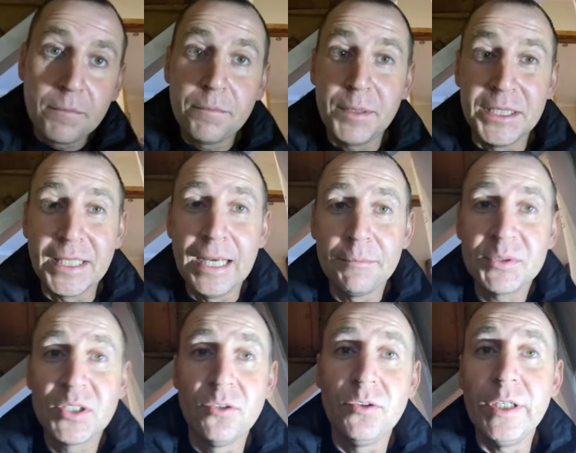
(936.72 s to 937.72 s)
And it's
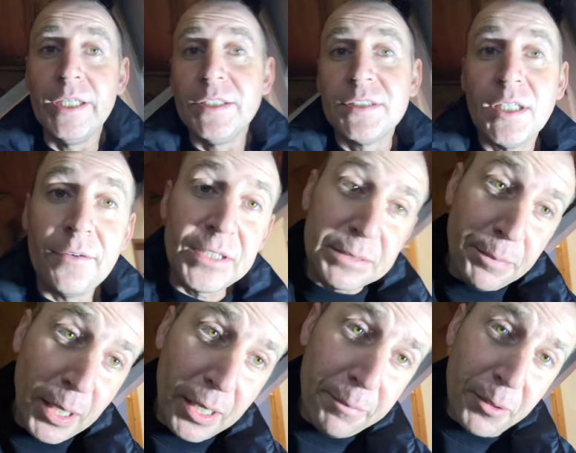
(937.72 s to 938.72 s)
absolutely served its
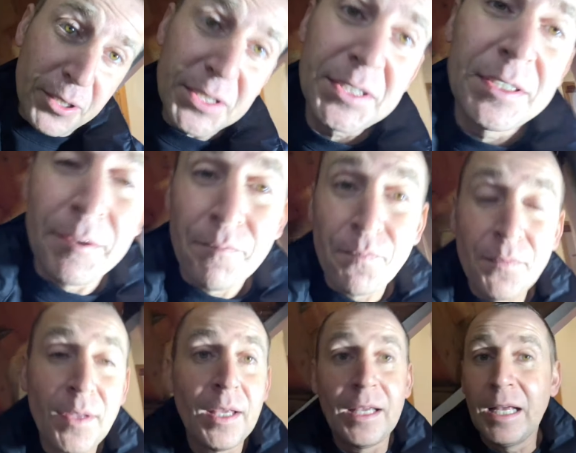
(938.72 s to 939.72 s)
purpose.
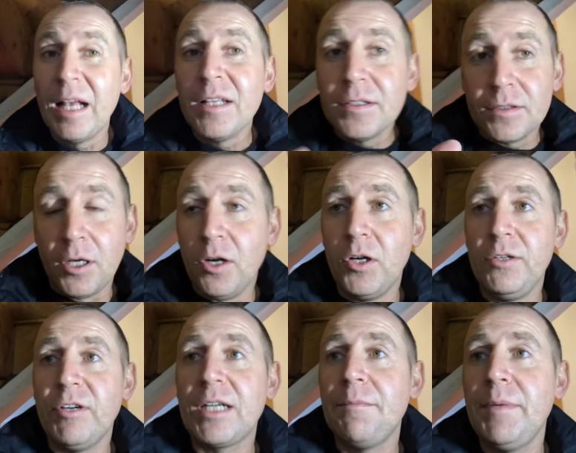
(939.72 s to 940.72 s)
I highly
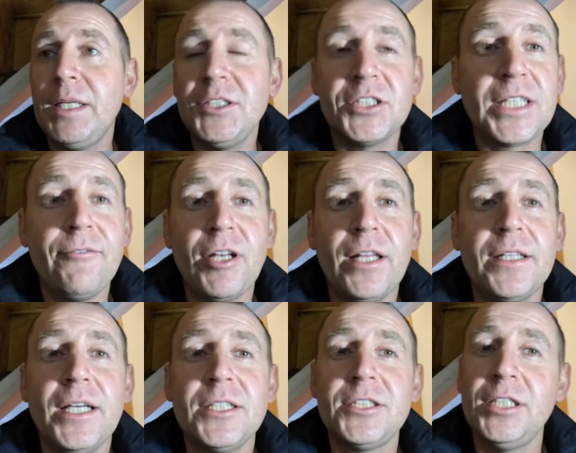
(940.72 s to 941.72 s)
recommend, just get rid of the
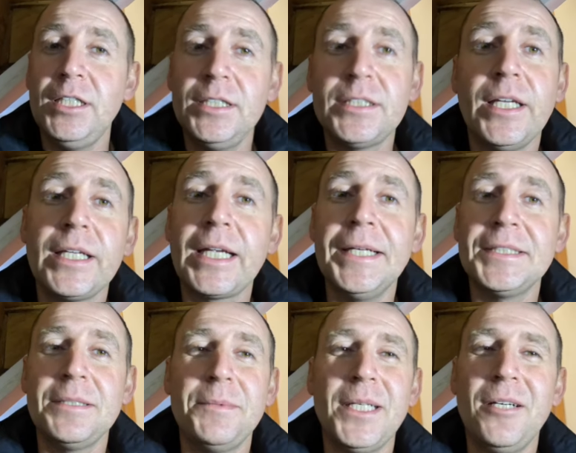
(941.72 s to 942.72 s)
dust sheets, get
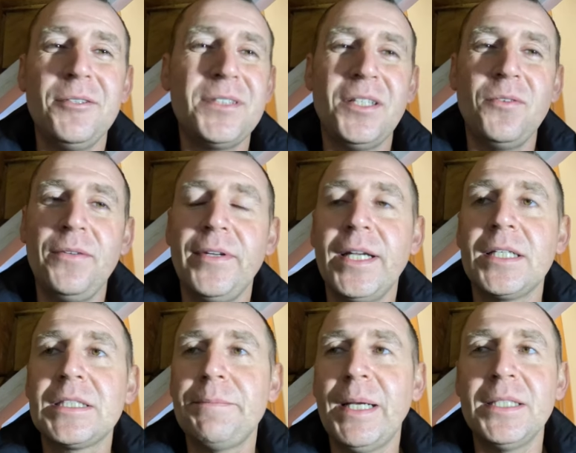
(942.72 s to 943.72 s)
some of those. They're not even that
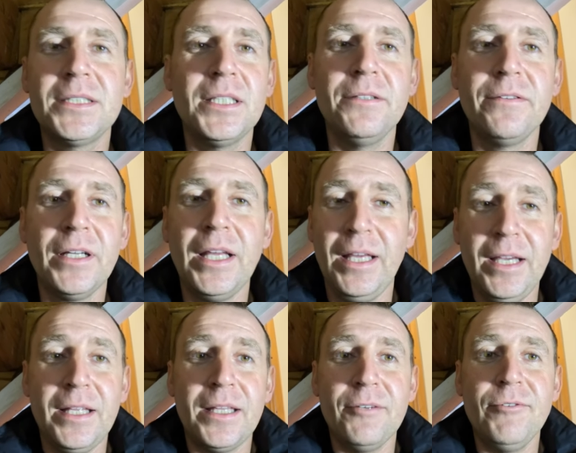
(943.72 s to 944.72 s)
expensive.
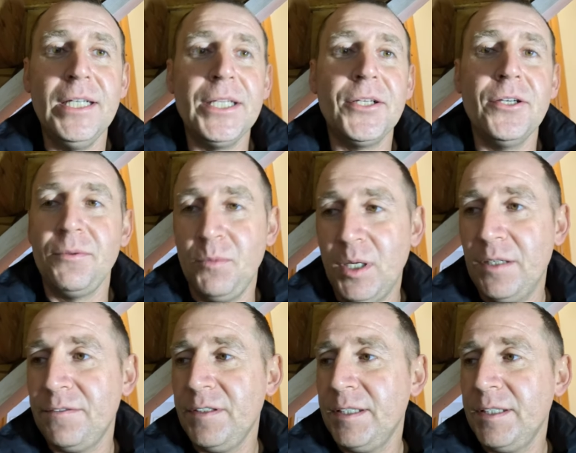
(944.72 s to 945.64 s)
They're really good and worth